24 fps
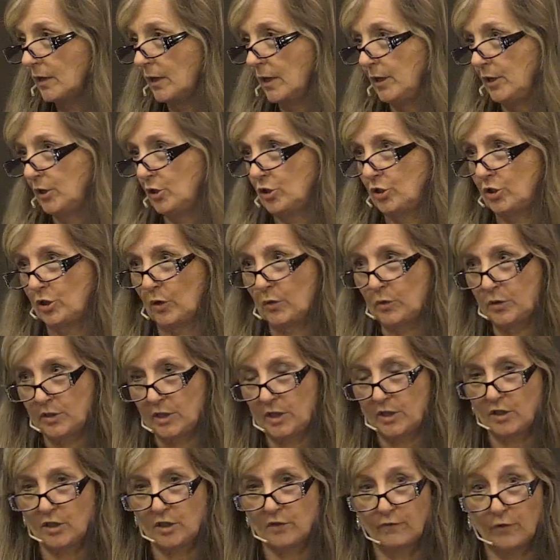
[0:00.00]
and it shows
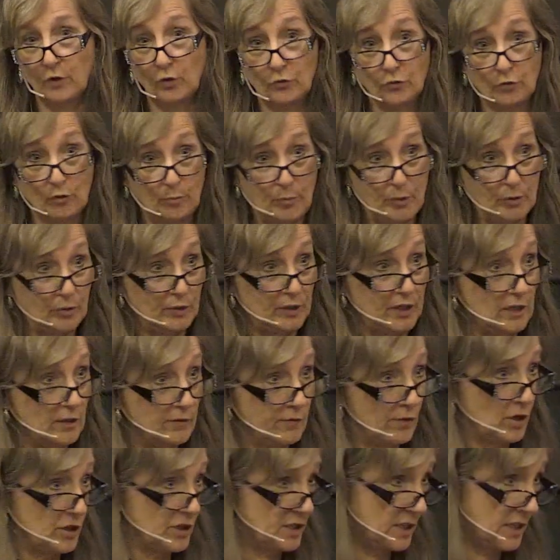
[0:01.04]
us the vulnerability
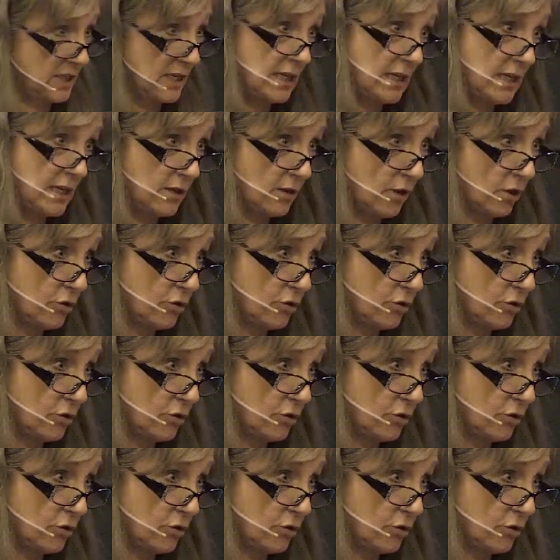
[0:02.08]
of our seed,